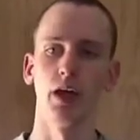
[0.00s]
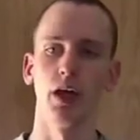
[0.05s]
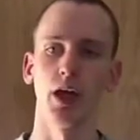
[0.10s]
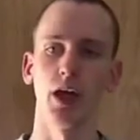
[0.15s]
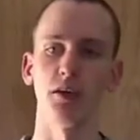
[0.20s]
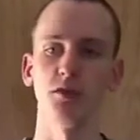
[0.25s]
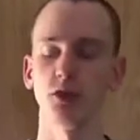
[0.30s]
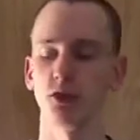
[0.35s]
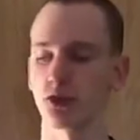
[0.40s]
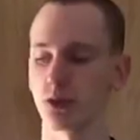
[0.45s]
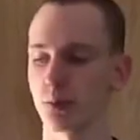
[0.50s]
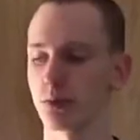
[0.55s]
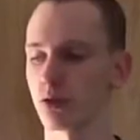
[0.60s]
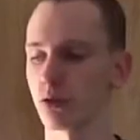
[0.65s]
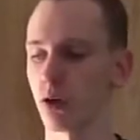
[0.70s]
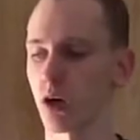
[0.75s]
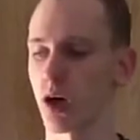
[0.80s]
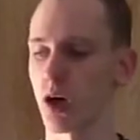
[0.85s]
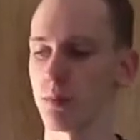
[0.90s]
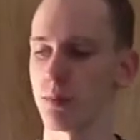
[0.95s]
If you
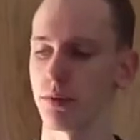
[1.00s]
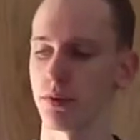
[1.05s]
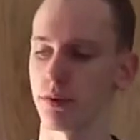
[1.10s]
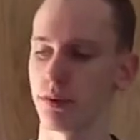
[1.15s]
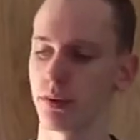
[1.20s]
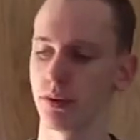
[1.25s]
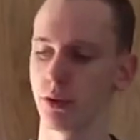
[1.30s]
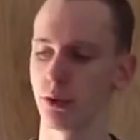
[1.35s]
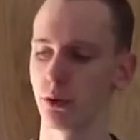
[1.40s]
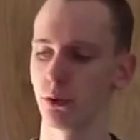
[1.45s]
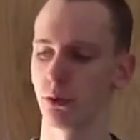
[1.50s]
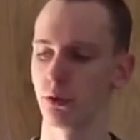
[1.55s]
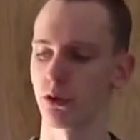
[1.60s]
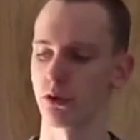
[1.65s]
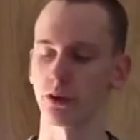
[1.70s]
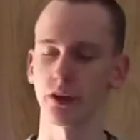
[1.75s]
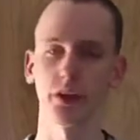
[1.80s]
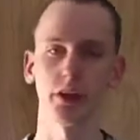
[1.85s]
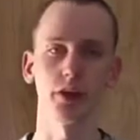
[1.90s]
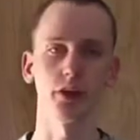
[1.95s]
subscribe, you'll
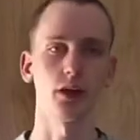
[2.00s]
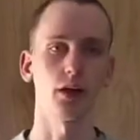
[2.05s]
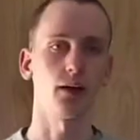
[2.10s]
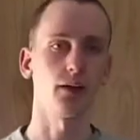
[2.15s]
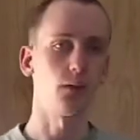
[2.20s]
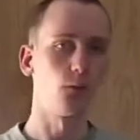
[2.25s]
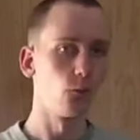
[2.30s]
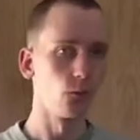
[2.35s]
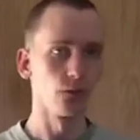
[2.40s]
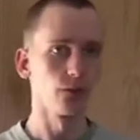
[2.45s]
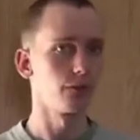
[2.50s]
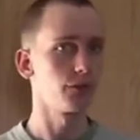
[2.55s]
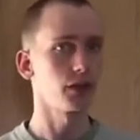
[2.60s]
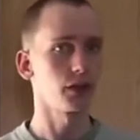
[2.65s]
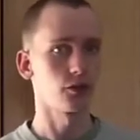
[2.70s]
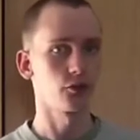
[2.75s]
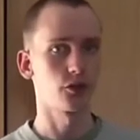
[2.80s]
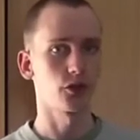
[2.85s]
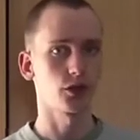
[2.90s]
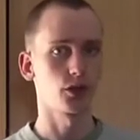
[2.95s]
see all the
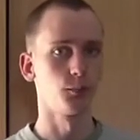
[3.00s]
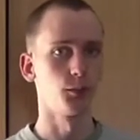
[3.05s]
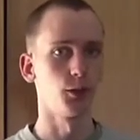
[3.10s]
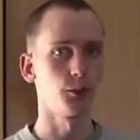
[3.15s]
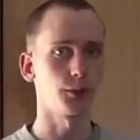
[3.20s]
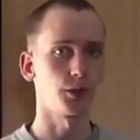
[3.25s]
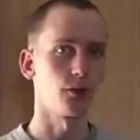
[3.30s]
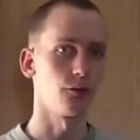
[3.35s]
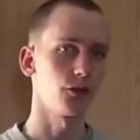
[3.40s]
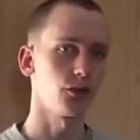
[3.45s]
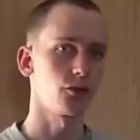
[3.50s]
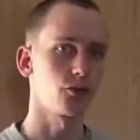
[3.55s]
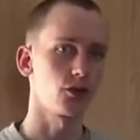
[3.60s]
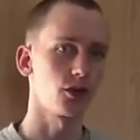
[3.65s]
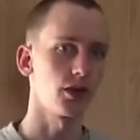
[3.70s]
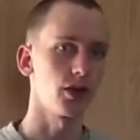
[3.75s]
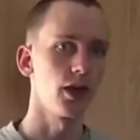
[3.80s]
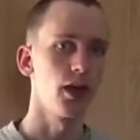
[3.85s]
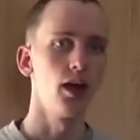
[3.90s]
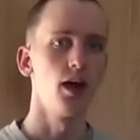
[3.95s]
videos that come up, obviously.